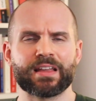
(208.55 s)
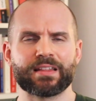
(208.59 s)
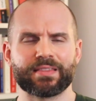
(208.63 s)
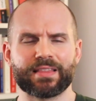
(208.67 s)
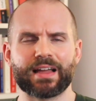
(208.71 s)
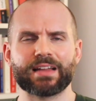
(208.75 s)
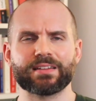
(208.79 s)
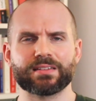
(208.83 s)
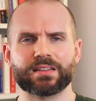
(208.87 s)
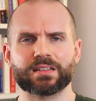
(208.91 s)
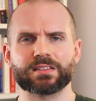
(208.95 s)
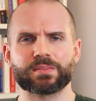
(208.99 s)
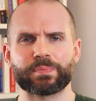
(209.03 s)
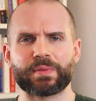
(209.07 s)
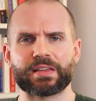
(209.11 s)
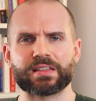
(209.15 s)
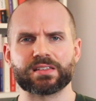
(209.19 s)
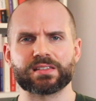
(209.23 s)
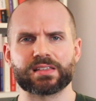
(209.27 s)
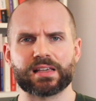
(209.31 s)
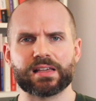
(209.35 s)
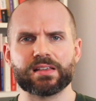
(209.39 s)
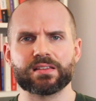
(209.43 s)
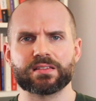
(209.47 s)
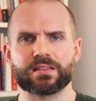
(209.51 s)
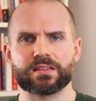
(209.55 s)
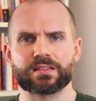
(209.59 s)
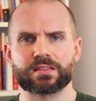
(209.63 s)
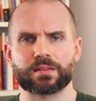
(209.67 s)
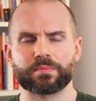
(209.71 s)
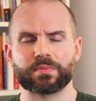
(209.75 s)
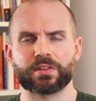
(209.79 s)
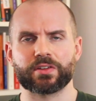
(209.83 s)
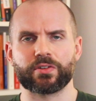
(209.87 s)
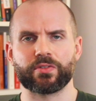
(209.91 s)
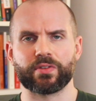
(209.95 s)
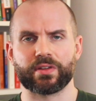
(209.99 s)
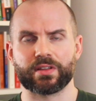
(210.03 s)
That does make sense to
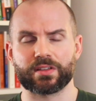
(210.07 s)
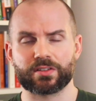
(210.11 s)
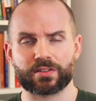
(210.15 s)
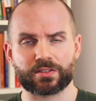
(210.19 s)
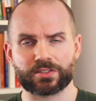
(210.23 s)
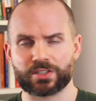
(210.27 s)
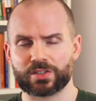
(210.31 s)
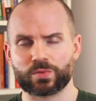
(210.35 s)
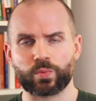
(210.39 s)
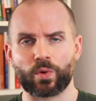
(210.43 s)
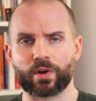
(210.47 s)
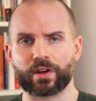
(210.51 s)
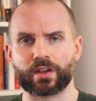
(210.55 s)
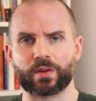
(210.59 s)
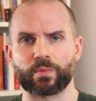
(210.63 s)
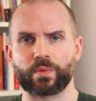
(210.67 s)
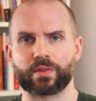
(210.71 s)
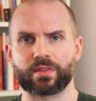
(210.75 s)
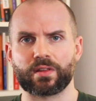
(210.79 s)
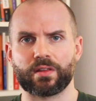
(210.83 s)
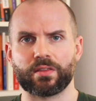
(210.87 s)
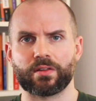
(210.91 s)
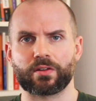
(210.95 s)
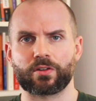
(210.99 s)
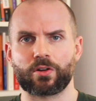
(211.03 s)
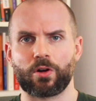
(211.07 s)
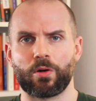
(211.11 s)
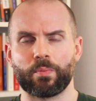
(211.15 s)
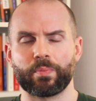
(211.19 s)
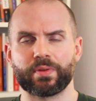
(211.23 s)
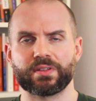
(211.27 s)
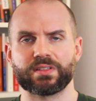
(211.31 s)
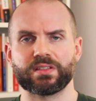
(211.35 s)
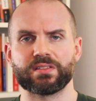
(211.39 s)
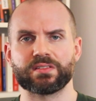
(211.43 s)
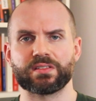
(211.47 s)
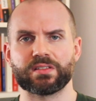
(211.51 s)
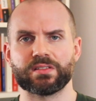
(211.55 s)
some degree. They're just working within their
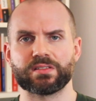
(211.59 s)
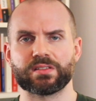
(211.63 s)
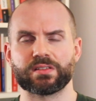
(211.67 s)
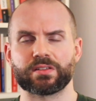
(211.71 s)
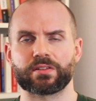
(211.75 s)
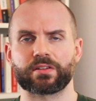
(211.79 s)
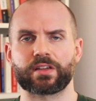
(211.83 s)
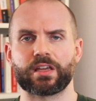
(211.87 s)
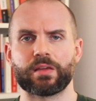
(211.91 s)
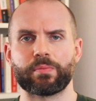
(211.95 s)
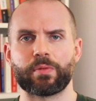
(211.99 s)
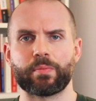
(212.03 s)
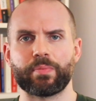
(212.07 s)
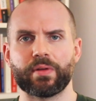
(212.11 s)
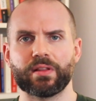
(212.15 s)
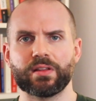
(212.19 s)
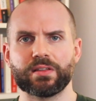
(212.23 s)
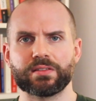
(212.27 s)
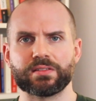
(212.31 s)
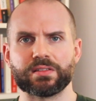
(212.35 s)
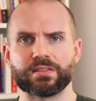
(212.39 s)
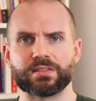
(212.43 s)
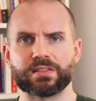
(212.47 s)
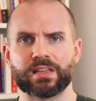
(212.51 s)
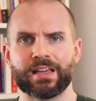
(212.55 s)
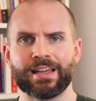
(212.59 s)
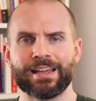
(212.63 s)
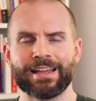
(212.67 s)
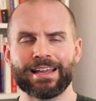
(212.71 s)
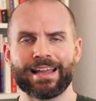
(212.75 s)
competencies and their capabilities.